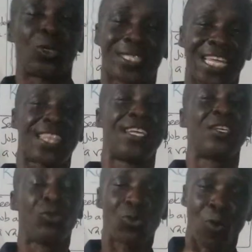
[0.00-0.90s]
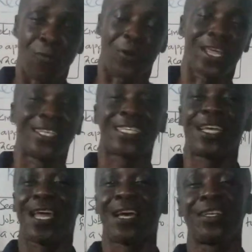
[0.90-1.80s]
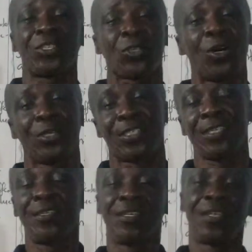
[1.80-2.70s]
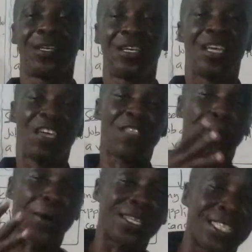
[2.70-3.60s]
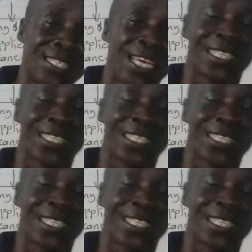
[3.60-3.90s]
certainly you go for the internal source. If the policy says